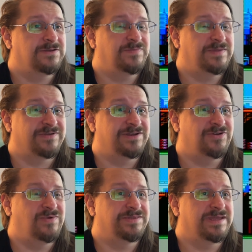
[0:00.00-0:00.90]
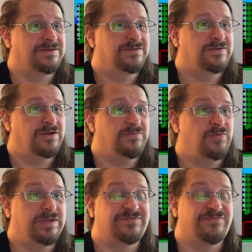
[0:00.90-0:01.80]
Oh, that's right, I don't want that.
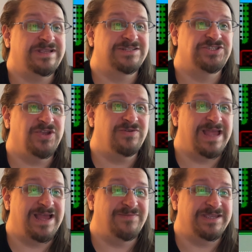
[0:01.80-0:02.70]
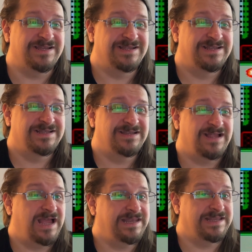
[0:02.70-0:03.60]
Oh, it's freaking shooting at me!
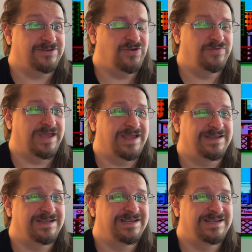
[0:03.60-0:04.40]
I didn't know that.